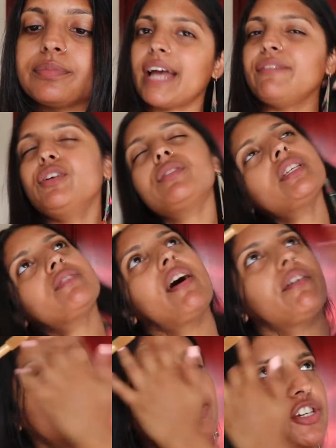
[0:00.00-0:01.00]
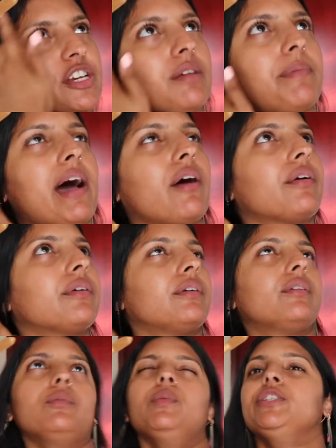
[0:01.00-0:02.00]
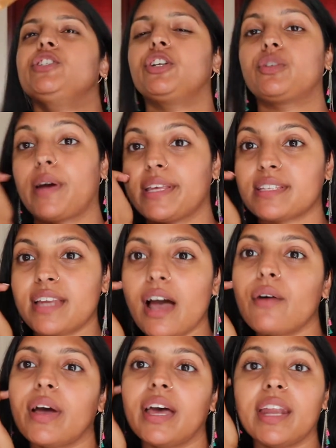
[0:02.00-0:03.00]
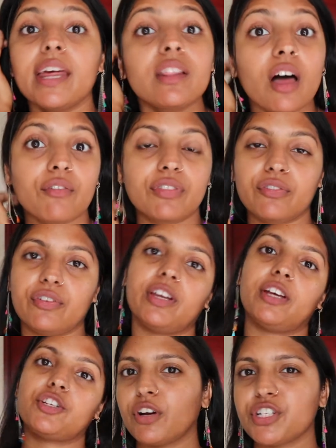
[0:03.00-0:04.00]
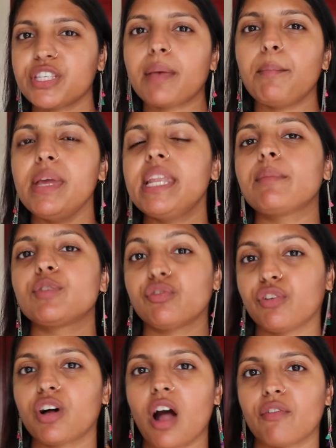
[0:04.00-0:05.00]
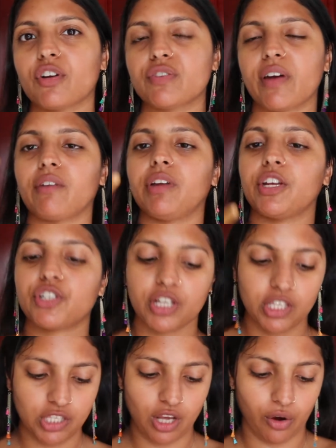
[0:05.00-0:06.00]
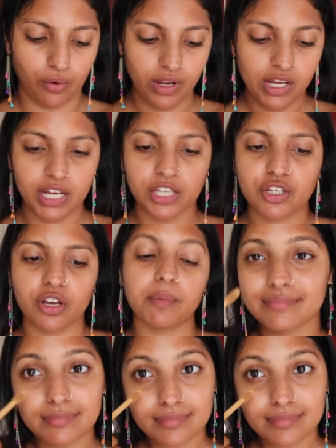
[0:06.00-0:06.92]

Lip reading: I've used this foundation about once or twice now and I love the finish. I just like medium to full coverage foundation, so it's good.